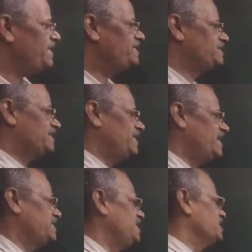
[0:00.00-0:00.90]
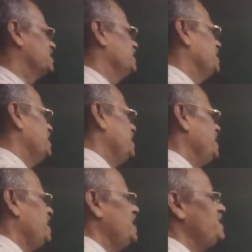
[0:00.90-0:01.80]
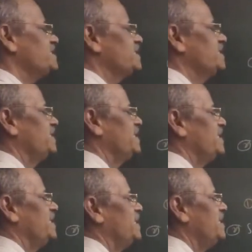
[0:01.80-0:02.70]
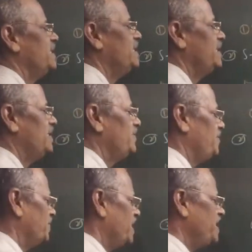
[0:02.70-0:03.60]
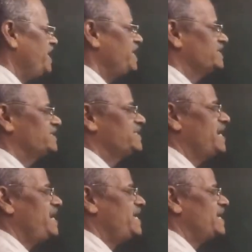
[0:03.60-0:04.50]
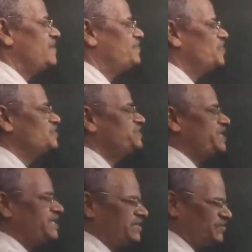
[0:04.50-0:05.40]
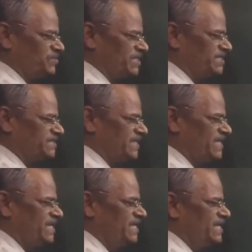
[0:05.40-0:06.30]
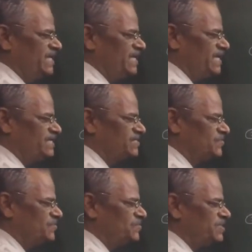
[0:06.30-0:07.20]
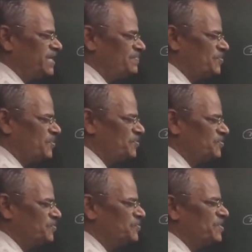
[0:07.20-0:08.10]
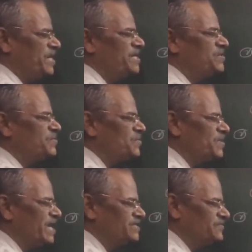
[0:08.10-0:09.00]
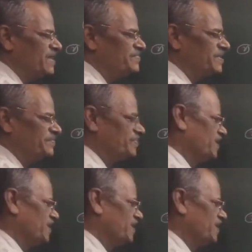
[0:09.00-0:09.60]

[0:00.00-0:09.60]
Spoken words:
is like this. It is, you can read, side opposite to 60 is root 3 upon 2 into HYP.